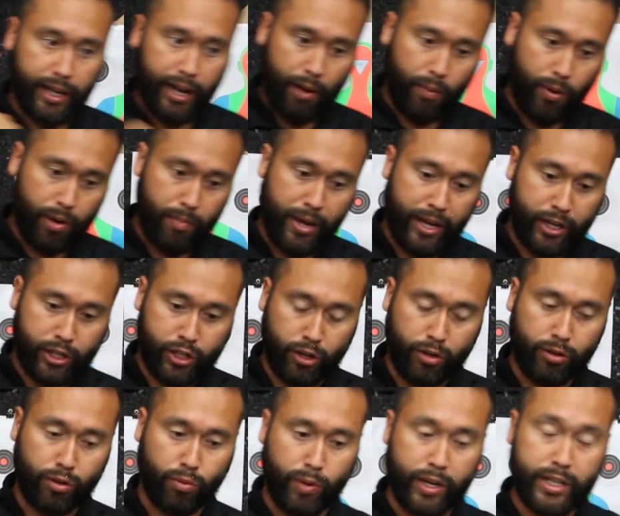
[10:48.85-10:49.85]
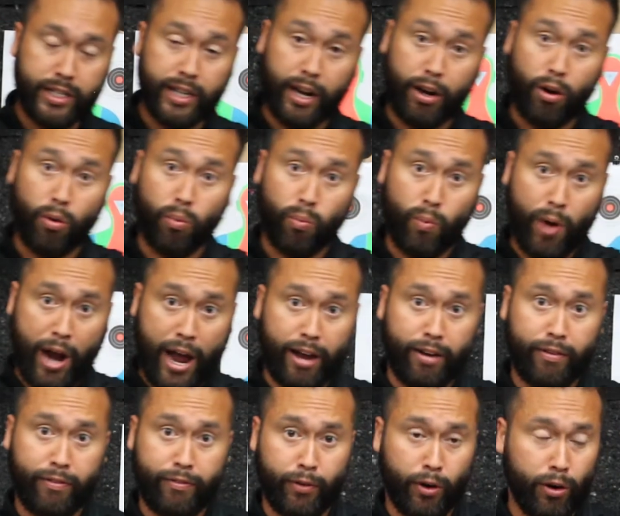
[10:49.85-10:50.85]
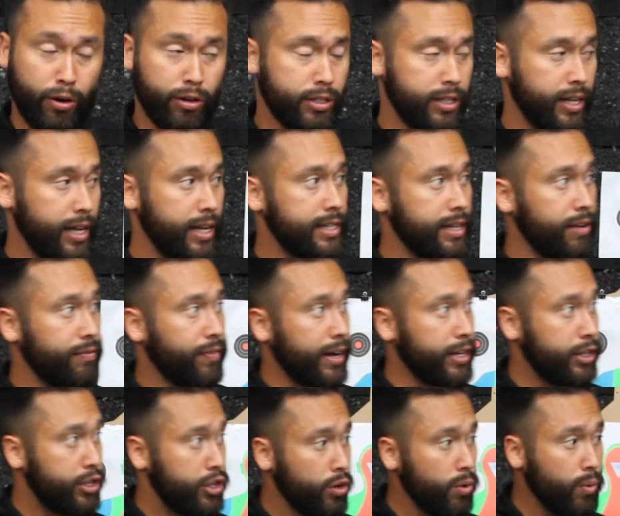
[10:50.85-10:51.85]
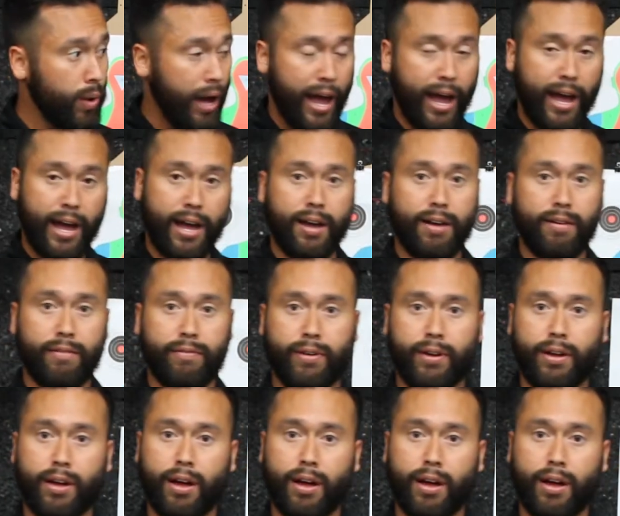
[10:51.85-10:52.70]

I want to make sure, the reason I don't rack first is if I do have